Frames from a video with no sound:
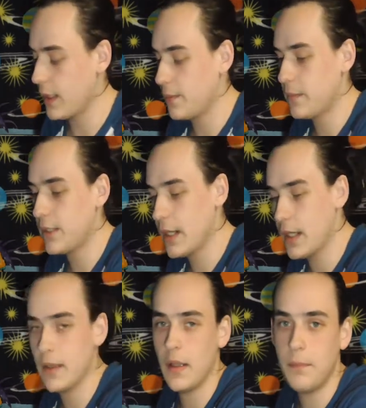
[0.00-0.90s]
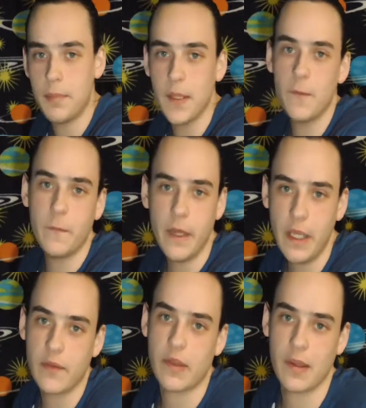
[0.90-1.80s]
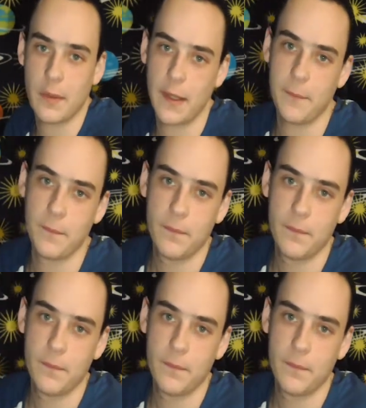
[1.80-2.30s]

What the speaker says: am not a big fan of some of them.